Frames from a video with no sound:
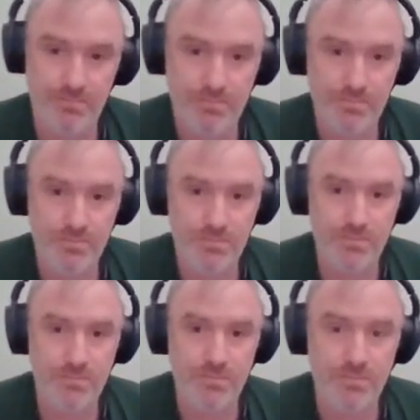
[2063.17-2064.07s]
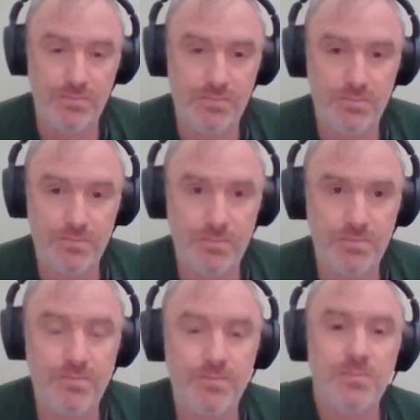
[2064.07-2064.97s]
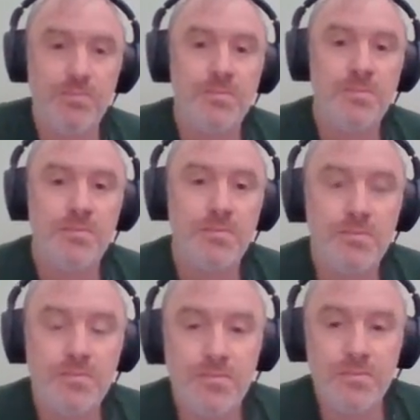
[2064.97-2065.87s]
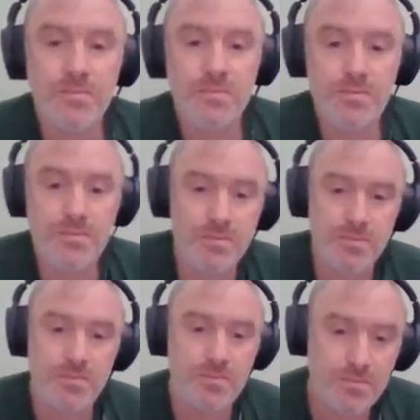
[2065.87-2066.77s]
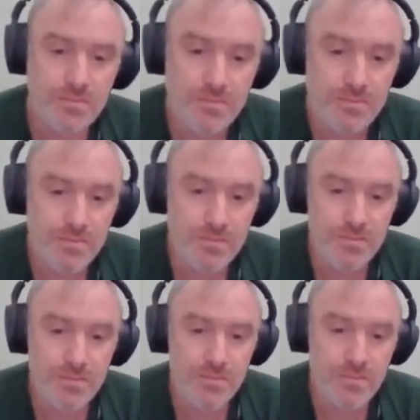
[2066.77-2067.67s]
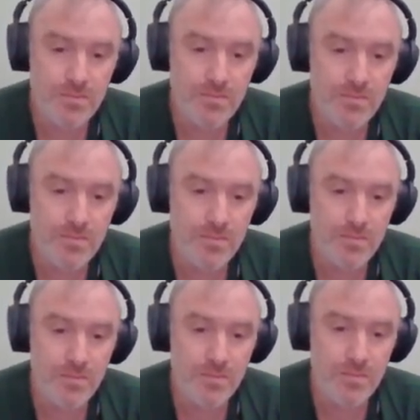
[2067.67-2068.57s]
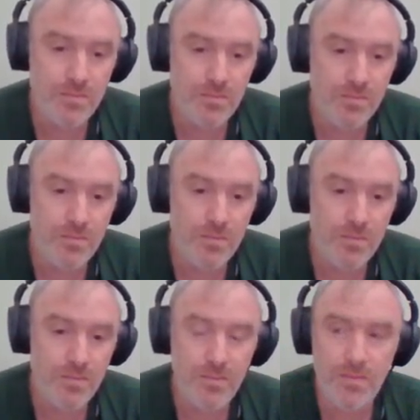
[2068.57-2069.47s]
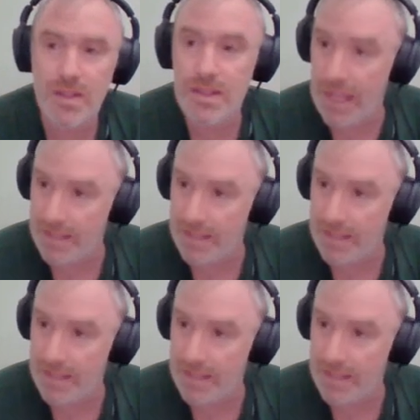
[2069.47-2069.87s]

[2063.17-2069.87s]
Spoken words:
The person shown says nothing.